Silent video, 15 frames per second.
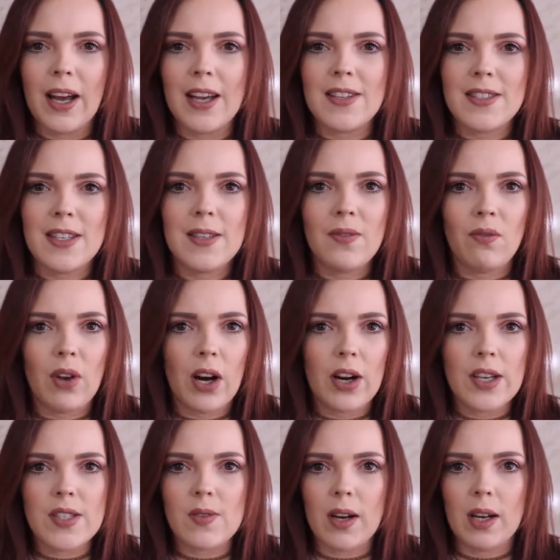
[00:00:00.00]
I've seen
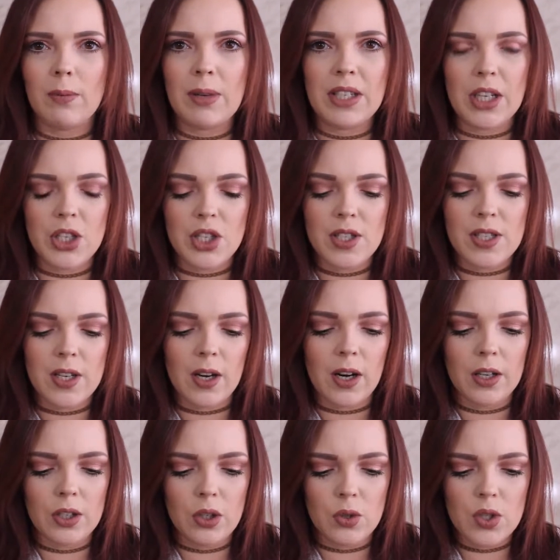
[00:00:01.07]
various recommendations here
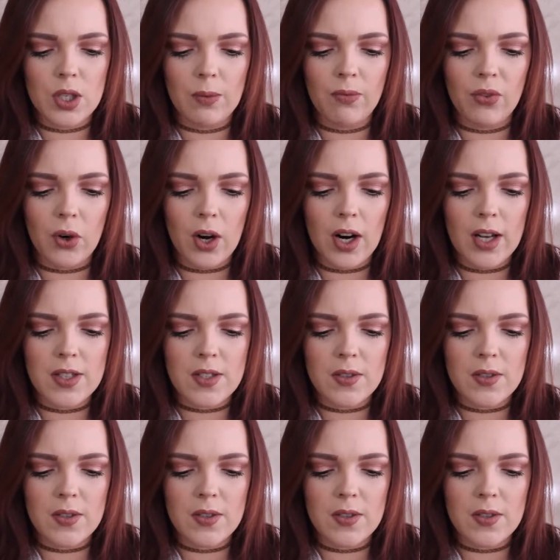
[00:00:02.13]
on YouTube for it.